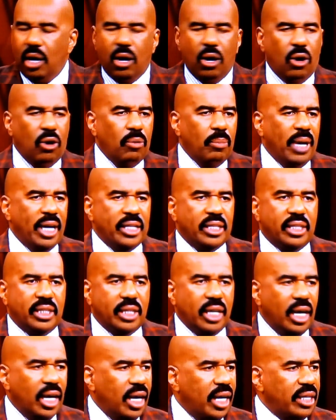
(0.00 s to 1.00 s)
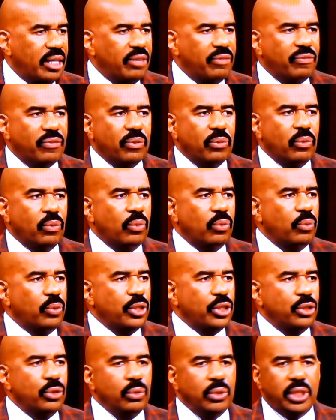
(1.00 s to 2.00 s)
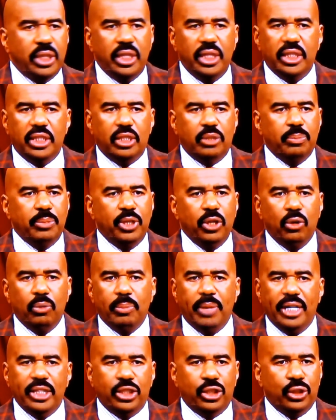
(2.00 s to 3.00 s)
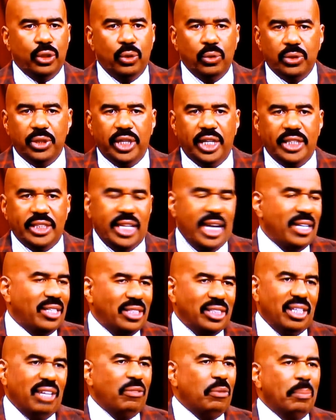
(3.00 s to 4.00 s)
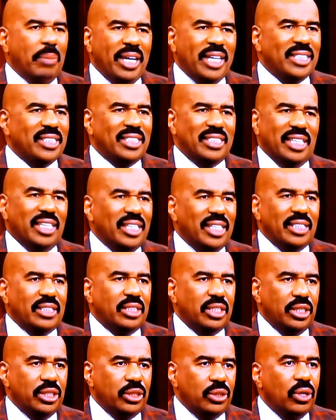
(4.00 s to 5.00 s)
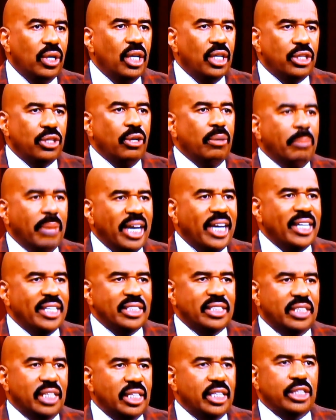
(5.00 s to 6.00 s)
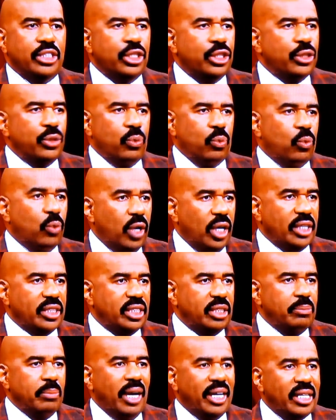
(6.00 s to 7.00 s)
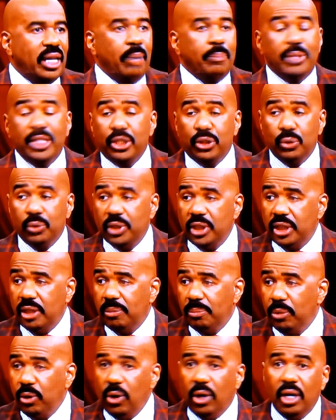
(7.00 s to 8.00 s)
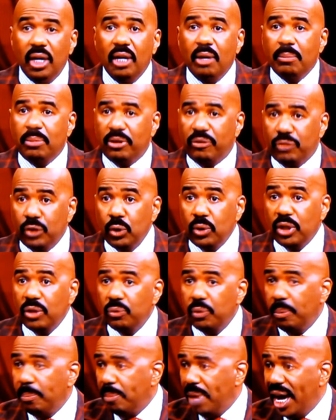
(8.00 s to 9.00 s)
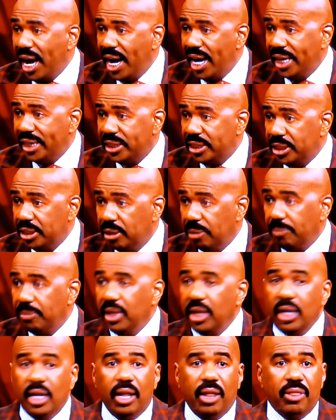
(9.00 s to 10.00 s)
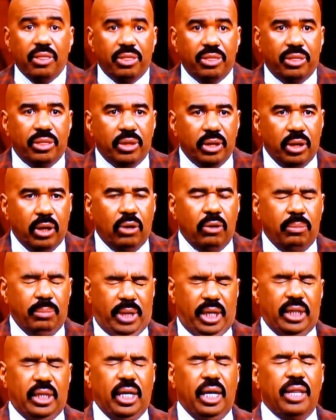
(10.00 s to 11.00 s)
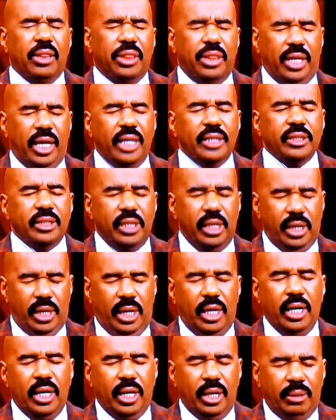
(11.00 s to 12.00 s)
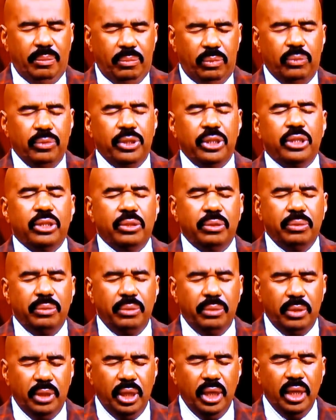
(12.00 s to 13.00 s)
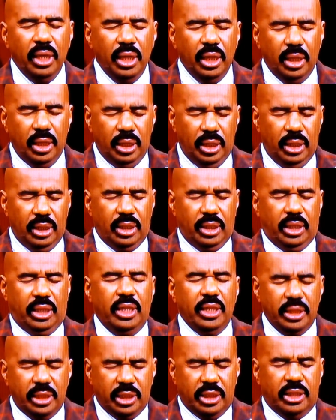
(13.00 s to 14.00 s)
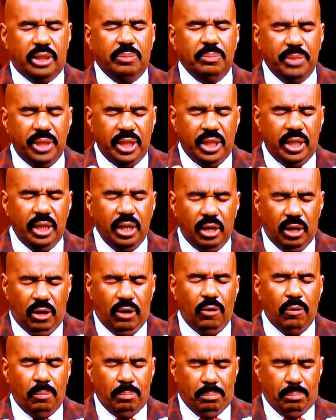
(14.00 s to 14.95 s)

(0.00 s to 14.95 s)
Oh my God, if when you kiss me on my shoulder that time, because every man's done it to you. Your man has done it to you once. He might not be doing it anymore. But if you can remind him, oh my God, that time when you kissed me on